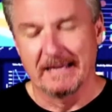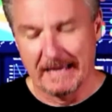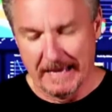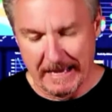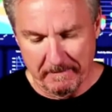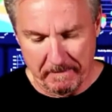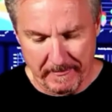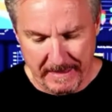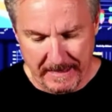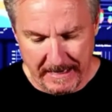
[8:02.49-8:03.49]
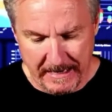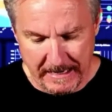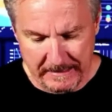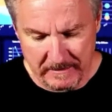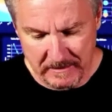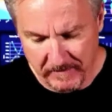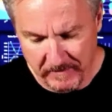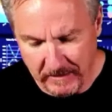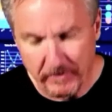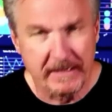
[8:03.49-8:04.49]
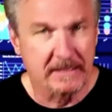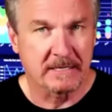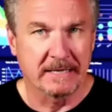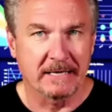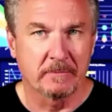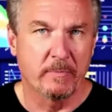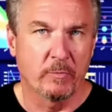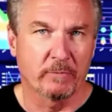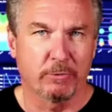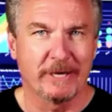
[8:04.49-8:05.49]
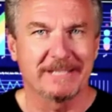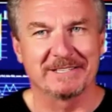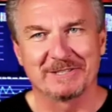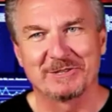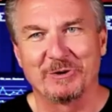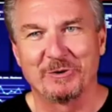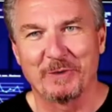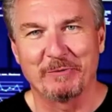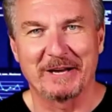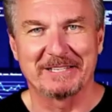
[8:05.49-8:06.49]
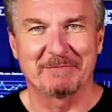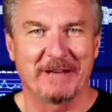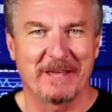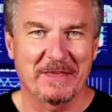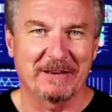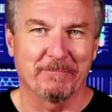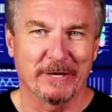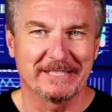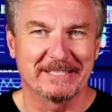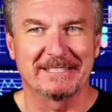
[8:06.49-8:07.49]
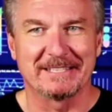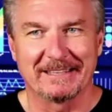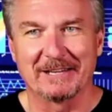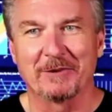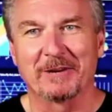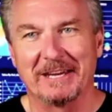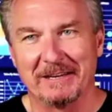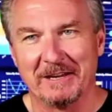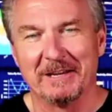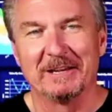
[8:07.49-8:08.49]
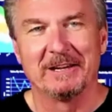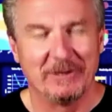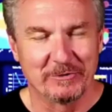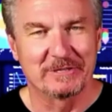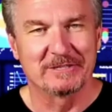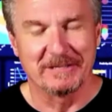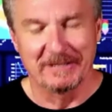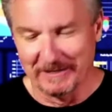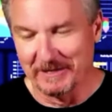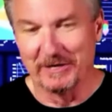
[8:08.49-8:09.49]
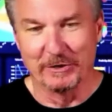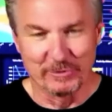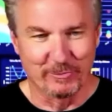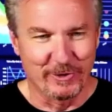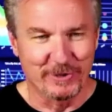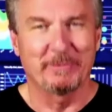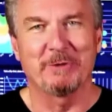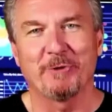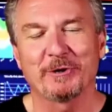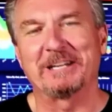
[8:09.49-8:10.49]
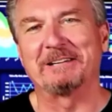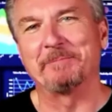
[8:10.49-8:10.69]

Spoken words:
And the other thing is connect people with places. So when I think of places, I think, okay, here's where you're going to be working.